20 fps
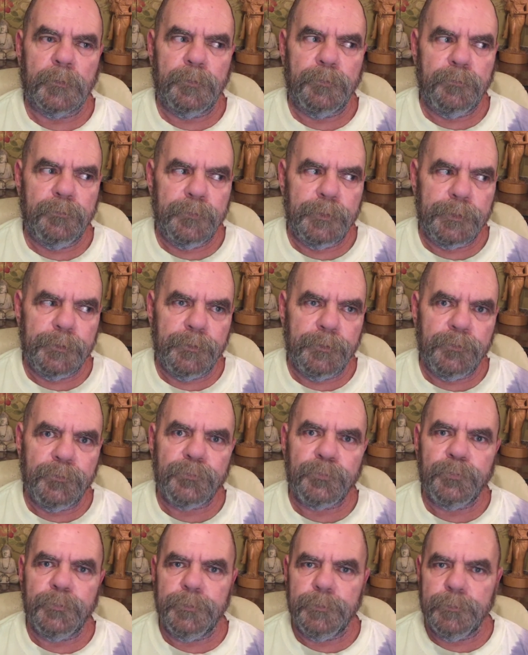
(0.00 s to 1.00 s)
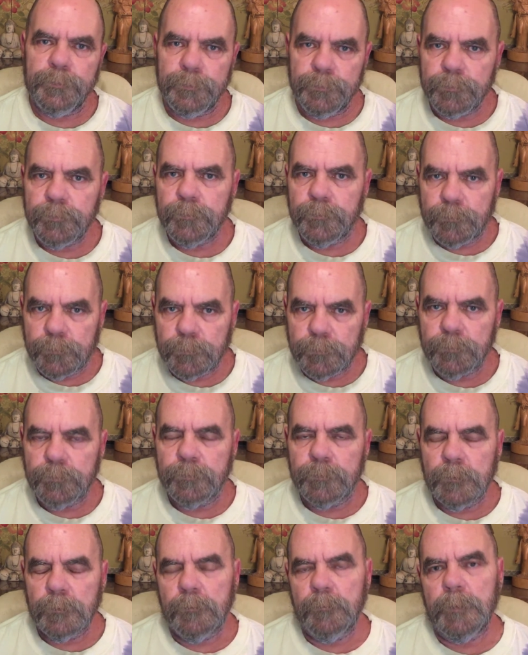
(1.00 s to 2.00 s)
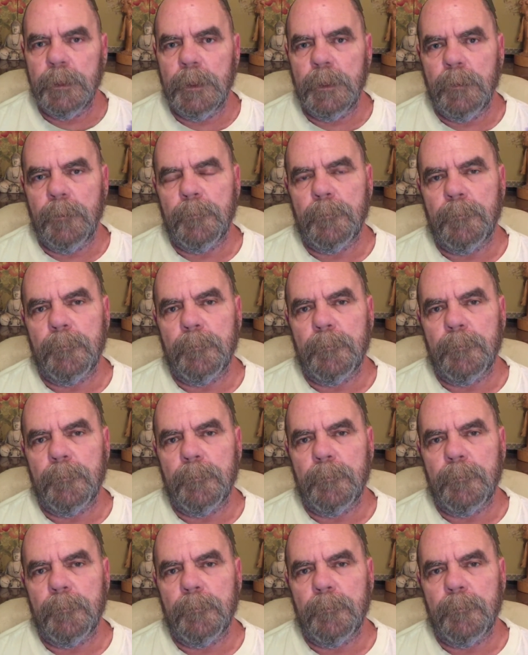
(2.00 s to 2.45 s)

videos will come out.